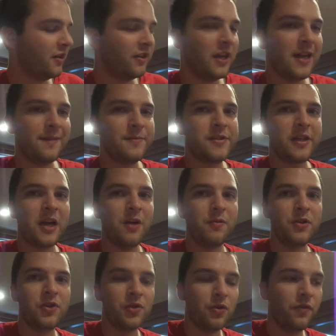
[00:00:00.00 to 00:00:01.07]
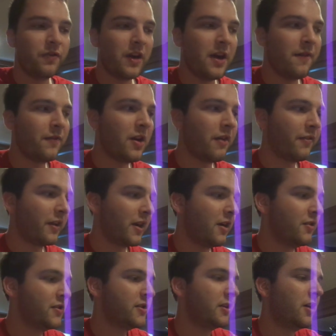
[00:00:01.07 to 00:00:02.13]
games that I would do if I have nothing
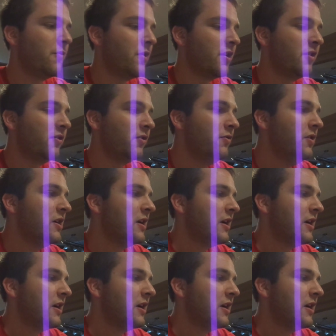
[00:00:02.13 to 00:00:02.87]
else that I want to do.